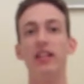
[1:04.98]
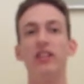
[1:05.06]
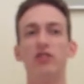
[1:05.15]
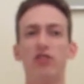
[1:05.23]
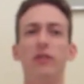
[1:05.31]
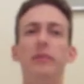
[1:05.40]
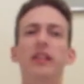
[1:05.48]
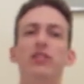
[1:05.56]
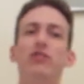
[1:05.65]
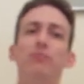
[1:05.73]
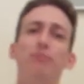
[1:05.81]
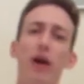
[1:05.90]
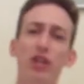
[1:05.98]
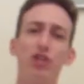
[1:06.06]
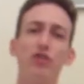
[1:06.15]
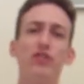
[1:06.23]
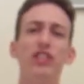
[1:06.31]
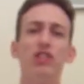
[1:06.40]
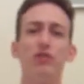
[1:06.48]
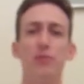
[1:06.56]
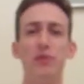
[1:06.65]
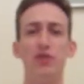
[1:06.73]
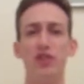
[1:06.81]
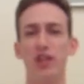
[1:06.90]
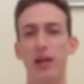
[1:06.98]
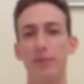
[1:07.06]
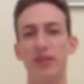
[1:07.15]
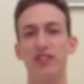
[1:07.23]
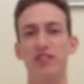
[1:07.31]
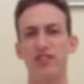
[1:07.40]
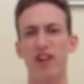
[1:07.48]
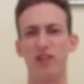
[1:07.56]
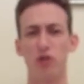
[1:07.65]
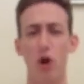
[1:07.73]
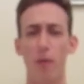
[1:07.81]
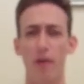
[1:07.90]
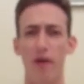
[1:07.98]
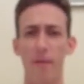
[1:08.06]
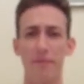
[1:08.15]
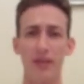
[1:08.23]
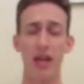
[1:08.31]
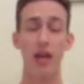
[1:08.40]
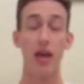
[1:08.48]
There's going to be a special distribution coming this October.